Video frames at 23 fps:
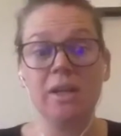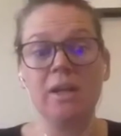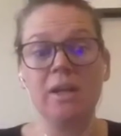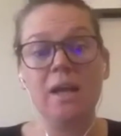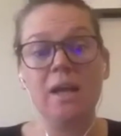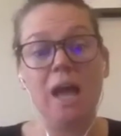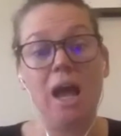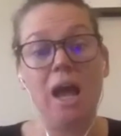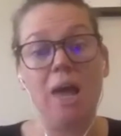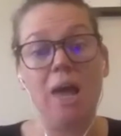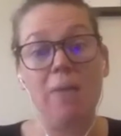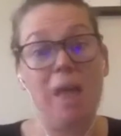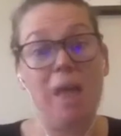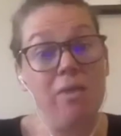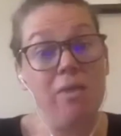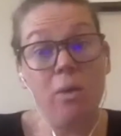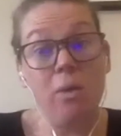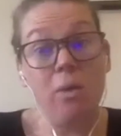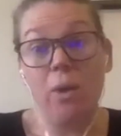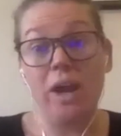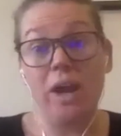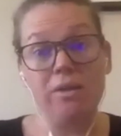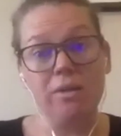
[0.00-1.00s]
And the
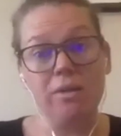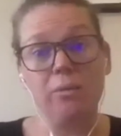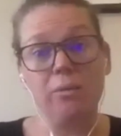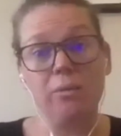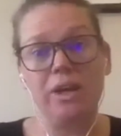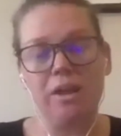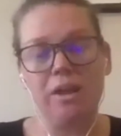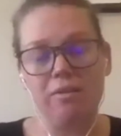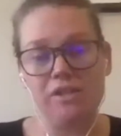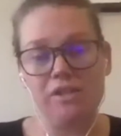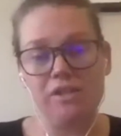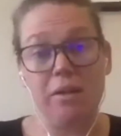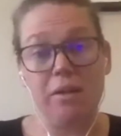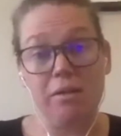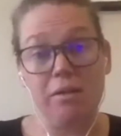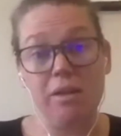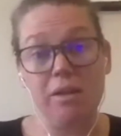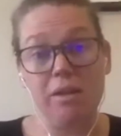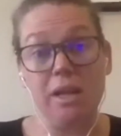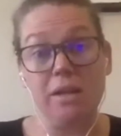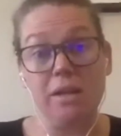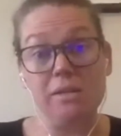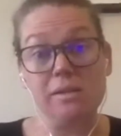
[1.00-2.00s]
way that we have done
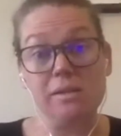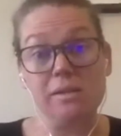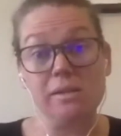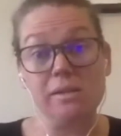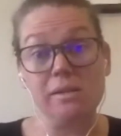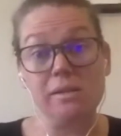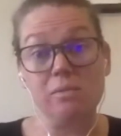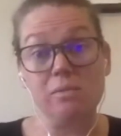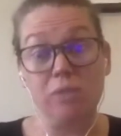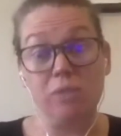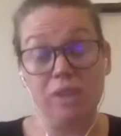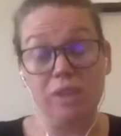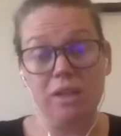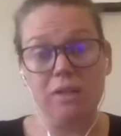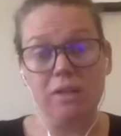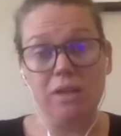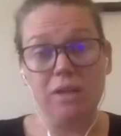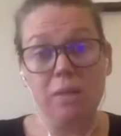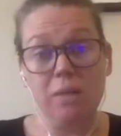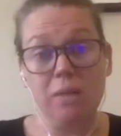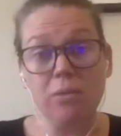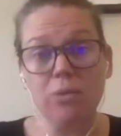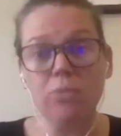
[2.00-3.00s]
things within
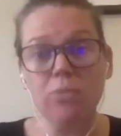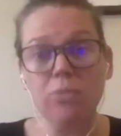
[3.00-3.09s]
netball.